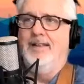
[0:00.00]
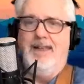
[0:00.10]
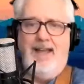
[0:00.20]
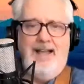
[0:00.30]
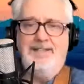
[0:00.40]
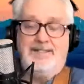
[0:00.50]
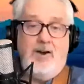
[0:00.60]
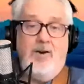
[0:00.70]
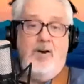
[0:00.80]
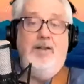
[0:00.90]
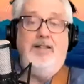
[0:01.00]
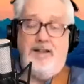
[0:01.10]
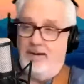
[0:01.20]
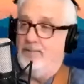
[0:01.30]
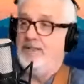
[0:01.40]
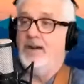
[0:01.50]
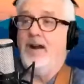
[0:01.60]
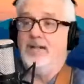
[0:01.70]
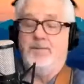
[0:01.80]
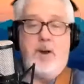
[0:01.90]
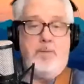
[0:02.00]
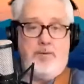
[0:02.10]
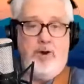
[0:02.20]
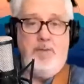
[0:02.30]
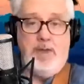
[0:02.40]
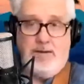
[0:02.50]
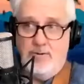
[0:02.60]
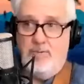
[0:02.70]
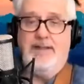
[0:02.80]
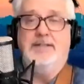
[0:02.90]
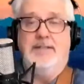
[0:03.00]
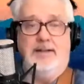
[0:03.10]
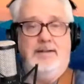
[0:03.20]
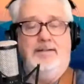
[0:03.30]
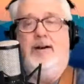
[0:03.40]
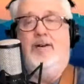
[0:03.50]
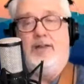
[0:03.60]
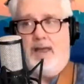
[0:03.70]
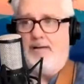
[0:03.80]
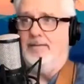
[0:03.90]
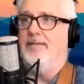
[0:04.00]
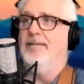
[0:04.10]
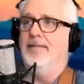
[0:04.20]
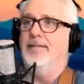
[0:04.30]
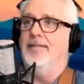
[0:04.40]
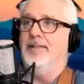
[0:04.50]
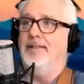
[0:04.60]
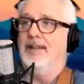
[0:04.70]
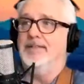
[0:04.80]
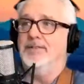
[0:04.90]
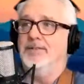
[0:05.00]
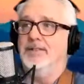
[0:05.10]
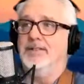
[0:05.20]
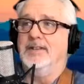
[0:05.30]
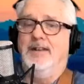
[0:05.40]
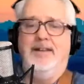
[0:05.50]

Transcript: And so we talked about Promy. Who is he? Okay, let's do this.